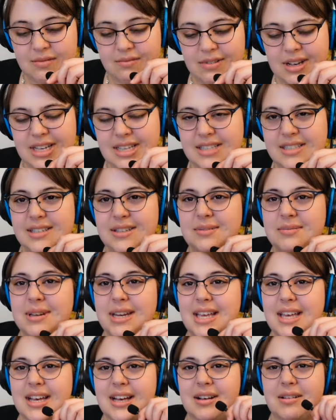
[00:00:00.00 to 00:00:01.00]
Why is
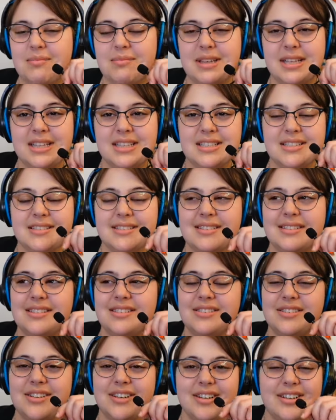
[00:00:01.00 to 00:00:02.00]
nobody helping this
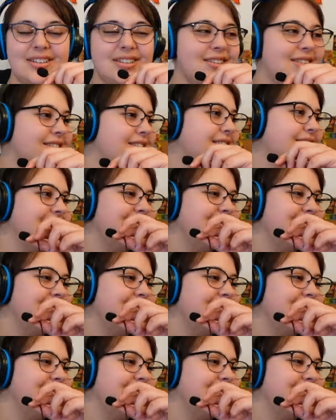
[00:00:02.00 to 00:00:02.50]
little girl?